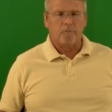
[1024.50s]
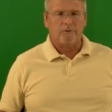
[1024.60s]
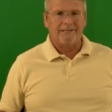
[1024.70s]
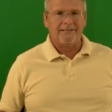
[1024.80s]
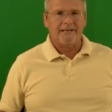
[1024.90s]

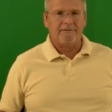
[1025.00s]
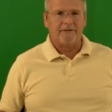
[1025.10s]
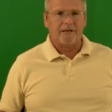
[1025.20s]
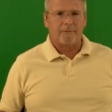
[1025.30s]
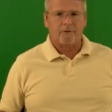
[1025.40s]
need to have a
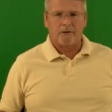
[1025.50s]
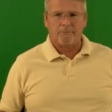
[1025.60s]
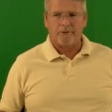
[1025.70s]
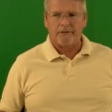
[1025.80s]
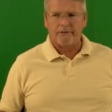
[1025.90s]
camera
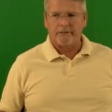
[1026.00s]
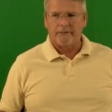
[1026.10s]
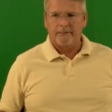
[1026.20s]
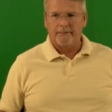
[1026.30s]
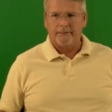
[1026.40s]
operator.
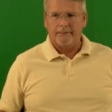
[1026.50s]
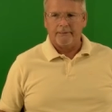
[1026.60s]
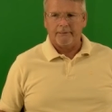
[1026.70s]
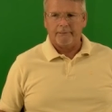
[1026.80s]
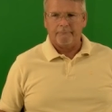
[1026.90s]

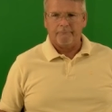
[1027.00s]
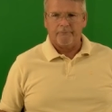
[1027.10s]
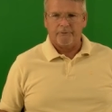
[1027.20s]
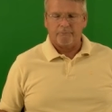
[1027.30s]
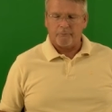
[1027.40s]

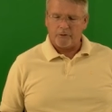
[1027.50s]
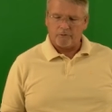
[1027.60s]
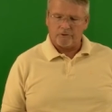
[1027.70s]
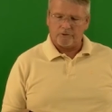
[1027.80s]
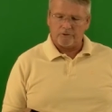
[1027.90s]
The
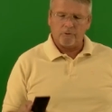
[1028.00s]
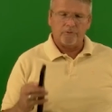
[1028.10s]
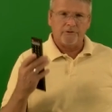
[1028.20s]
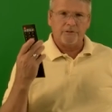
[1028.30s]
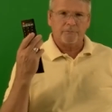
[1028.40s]
remote control,
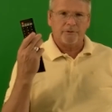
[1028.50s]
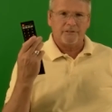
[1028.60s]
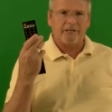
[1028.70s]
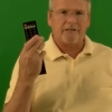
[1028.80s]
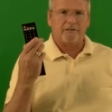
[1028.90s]
this
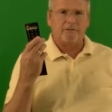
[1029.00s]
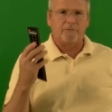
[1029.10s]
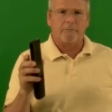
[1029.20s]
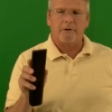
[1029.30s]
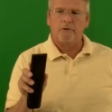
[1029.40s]
particular
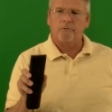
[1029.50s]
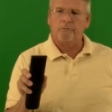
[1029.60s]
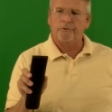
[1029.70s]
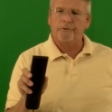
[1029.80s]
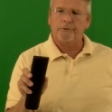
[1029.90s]
remote
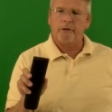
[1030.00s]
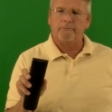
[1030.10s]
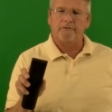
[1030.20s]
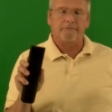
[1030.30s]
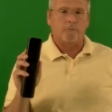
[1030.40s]
will do
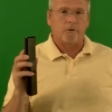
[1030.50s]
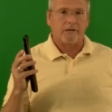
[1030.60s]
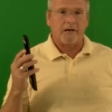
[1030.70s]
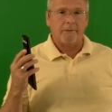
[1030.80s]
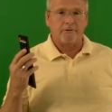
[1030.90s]
up to 4
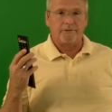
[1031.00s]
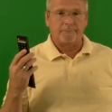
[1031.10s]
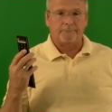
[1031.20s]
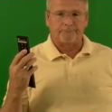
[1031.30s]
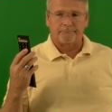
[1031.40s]
cameras,
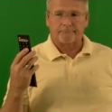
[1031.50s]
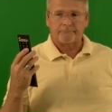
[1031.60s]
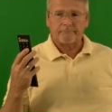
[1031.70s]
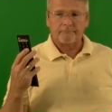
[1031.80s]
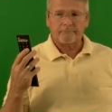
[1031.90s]

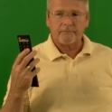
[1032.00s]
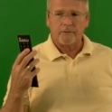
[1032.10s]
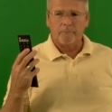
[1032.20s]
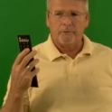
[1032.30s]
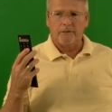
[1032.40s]

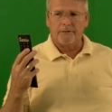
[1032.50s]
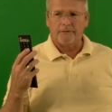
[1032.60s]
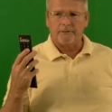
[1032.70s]
but